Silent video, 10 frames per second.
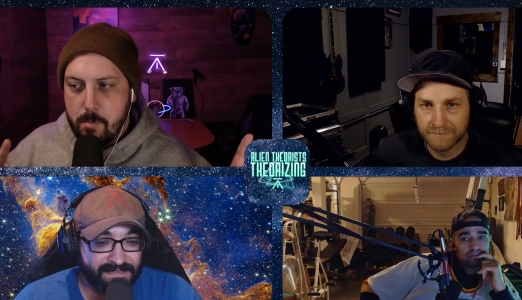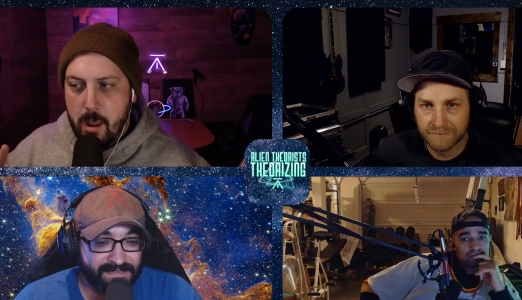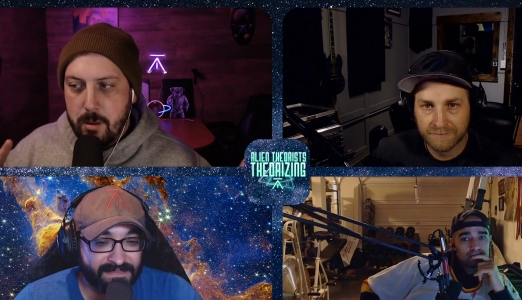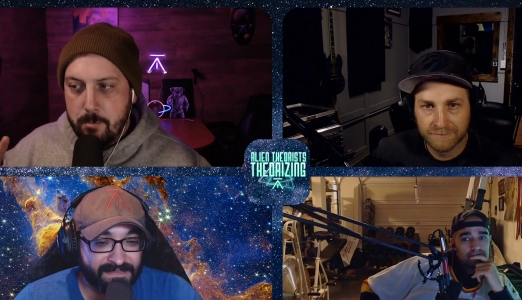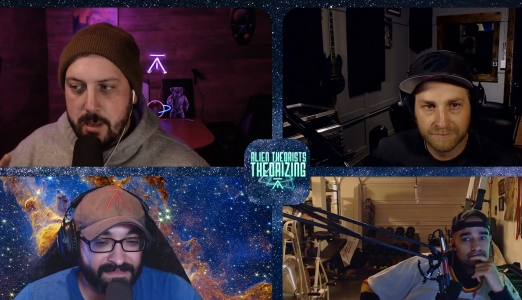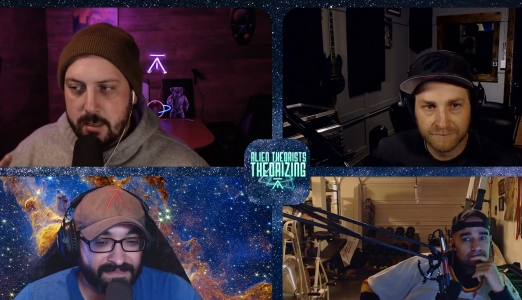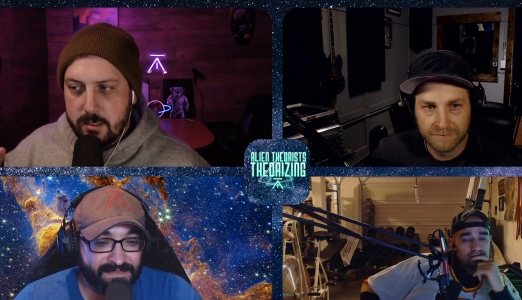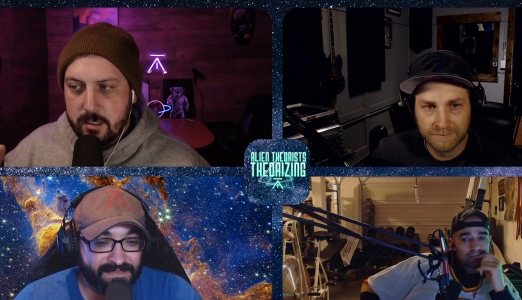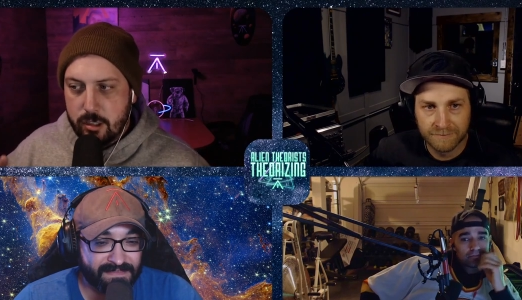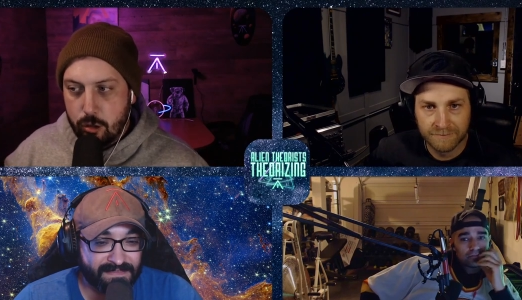Speaker 1: were maybe
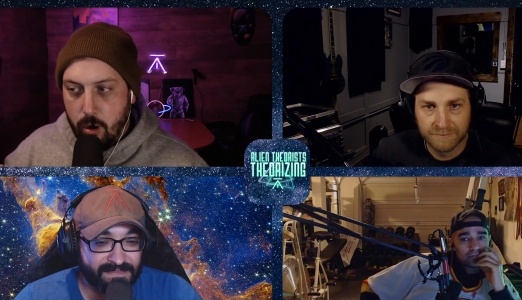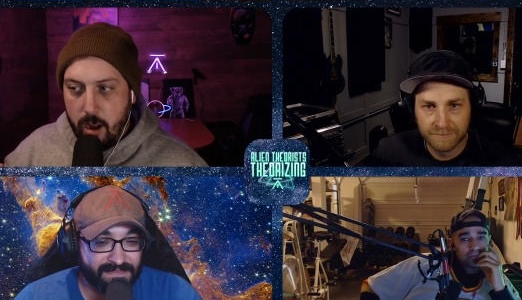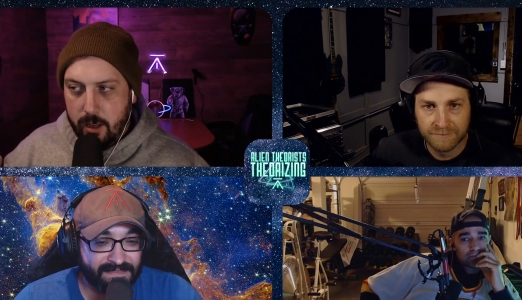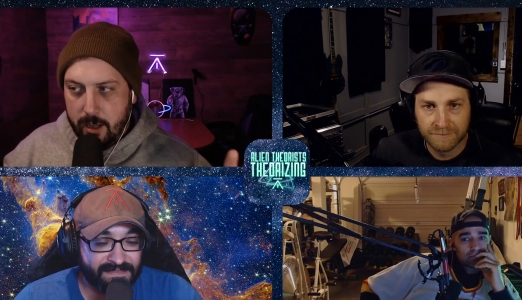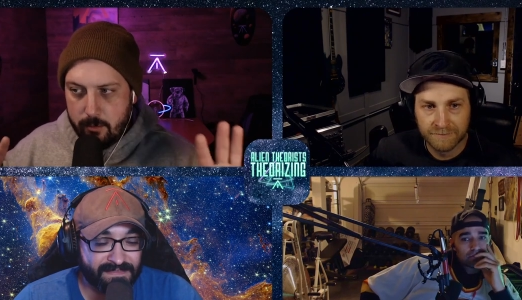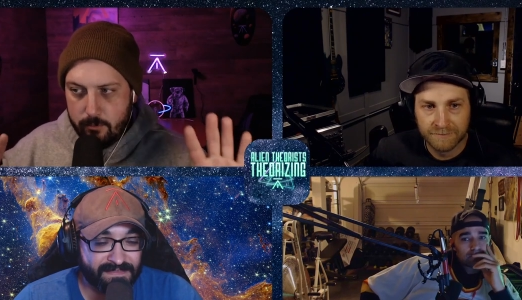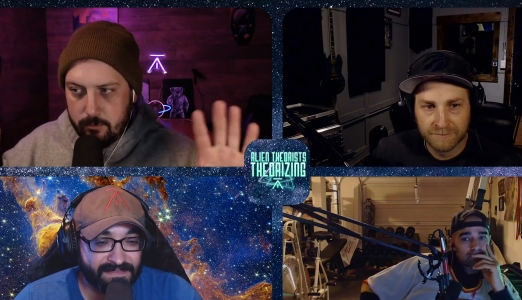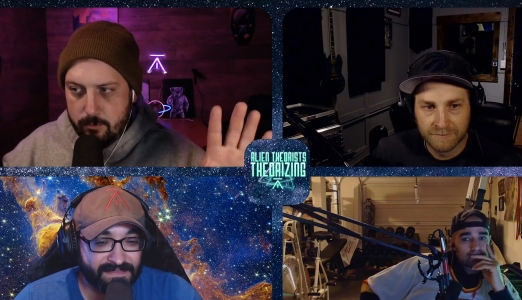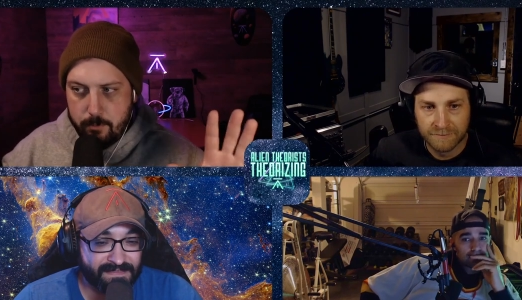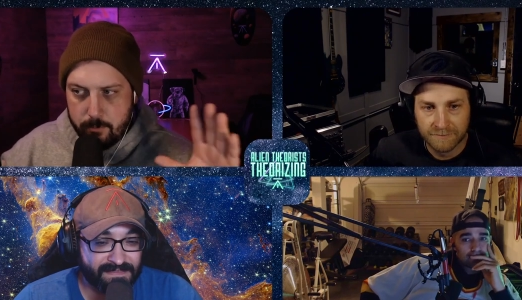misdescribed, like
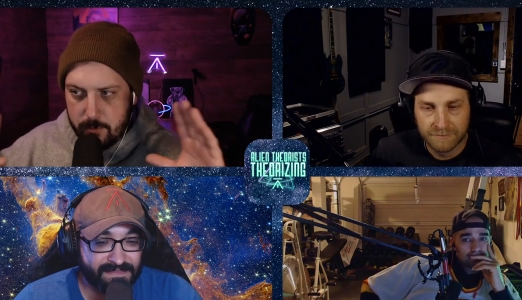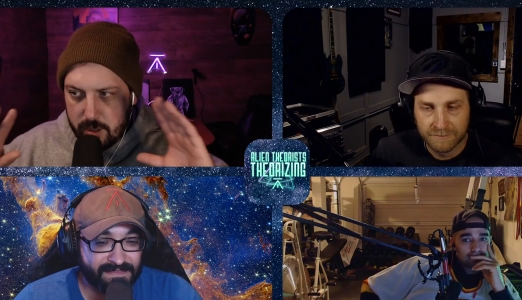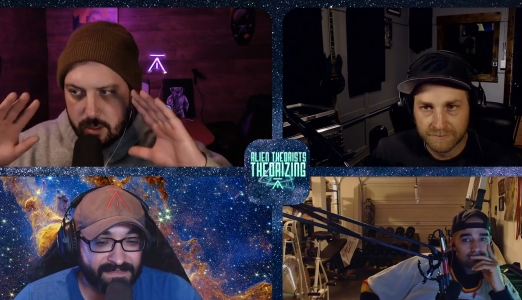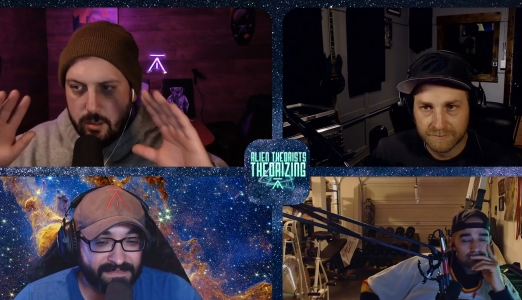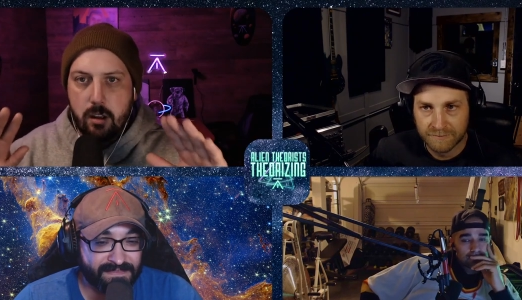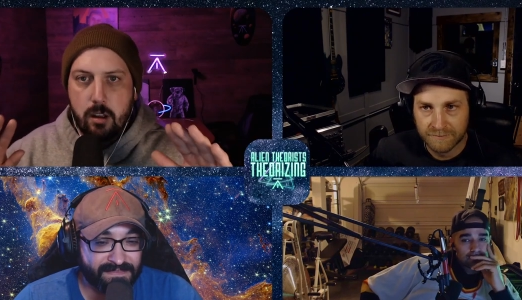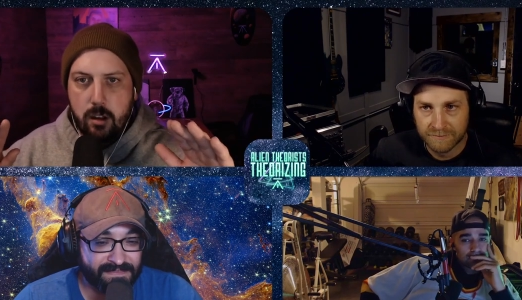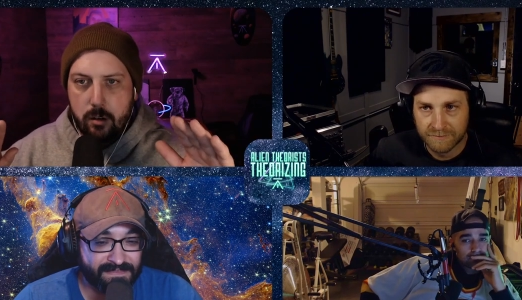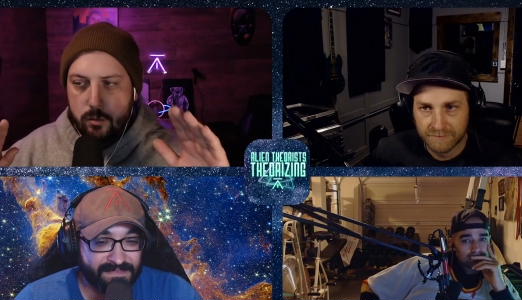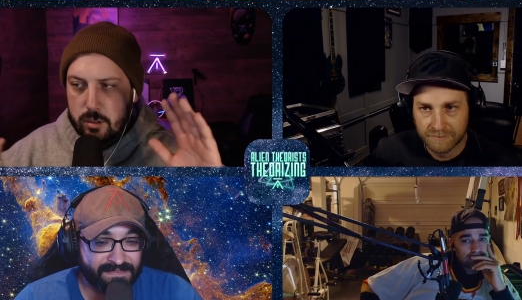just,
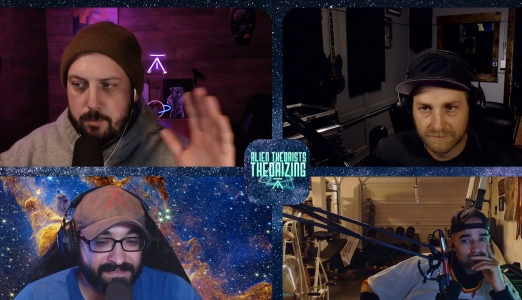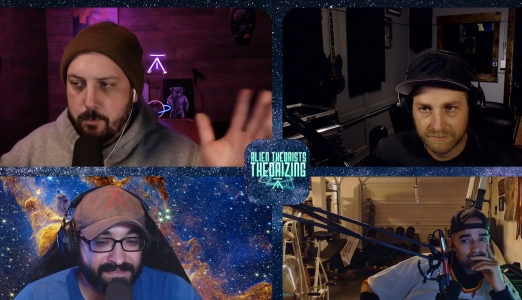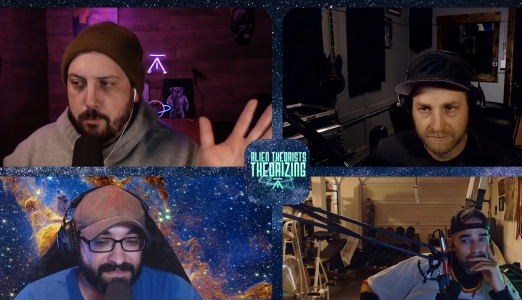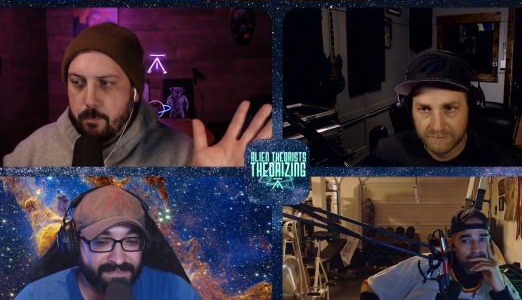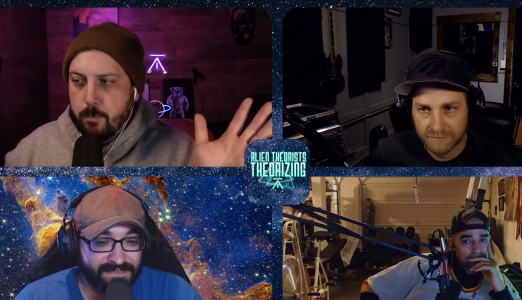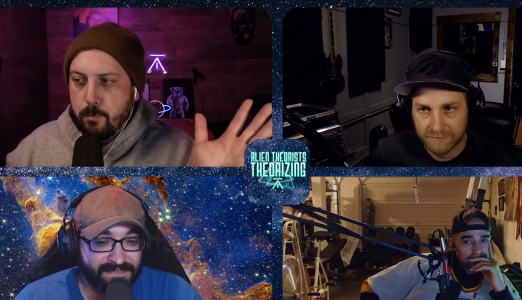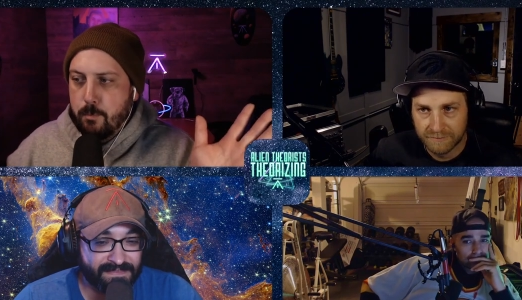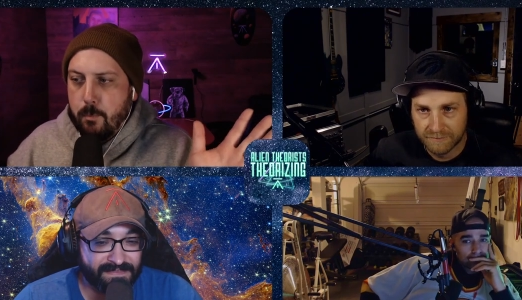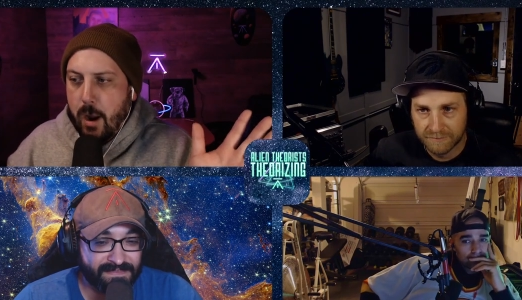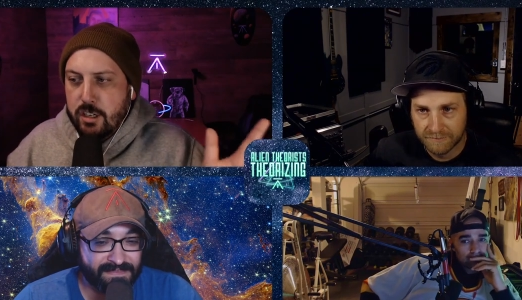just
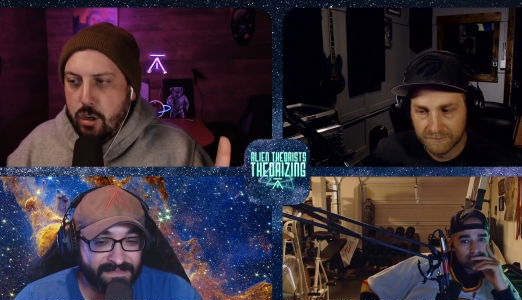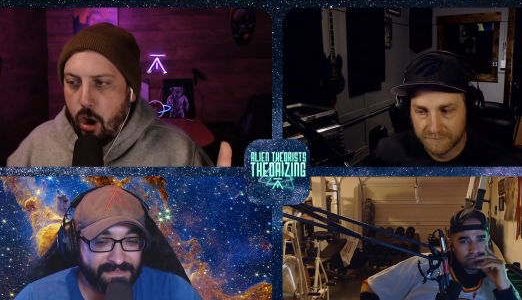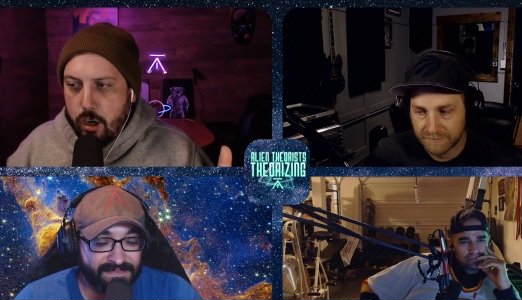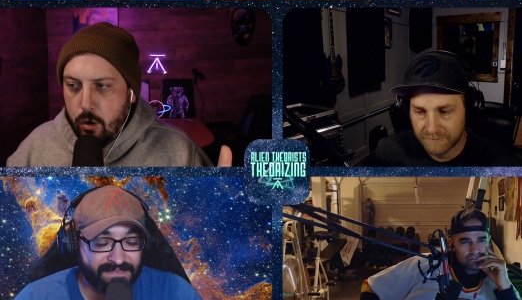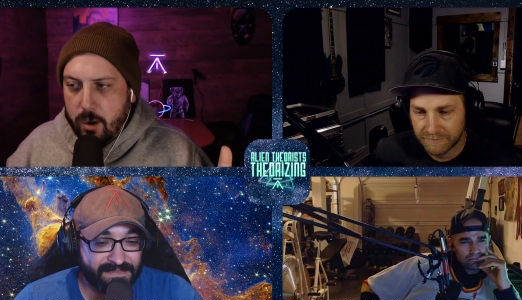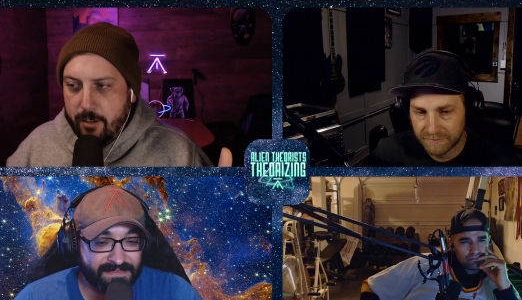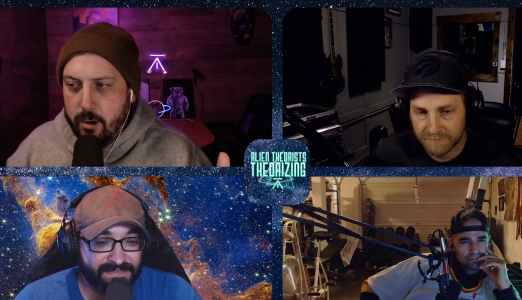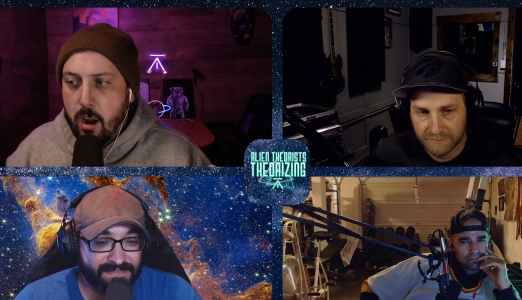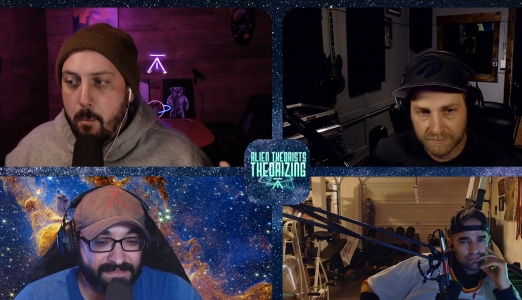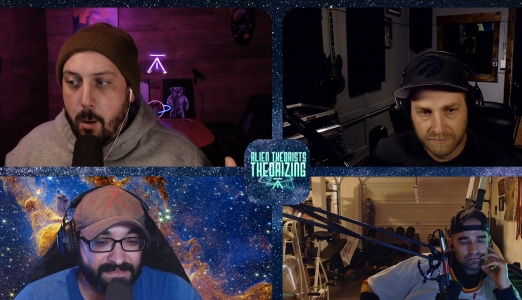by shock or
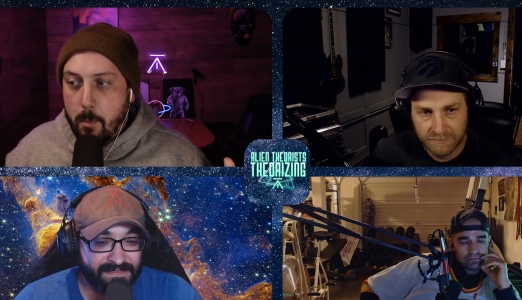whatever.